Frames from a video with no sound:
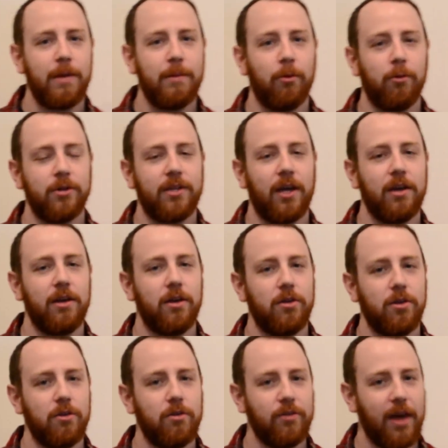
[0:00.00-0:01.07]
people will tell you to
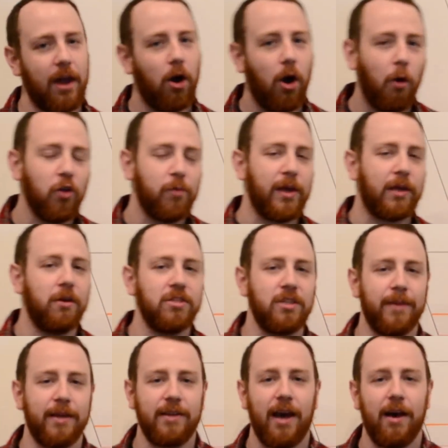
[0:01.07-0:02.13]
do, that always be
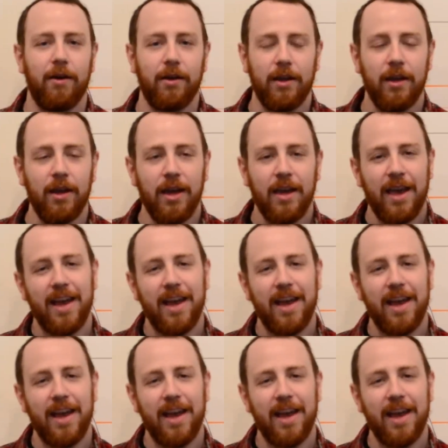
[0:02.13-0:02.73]
closing mentality.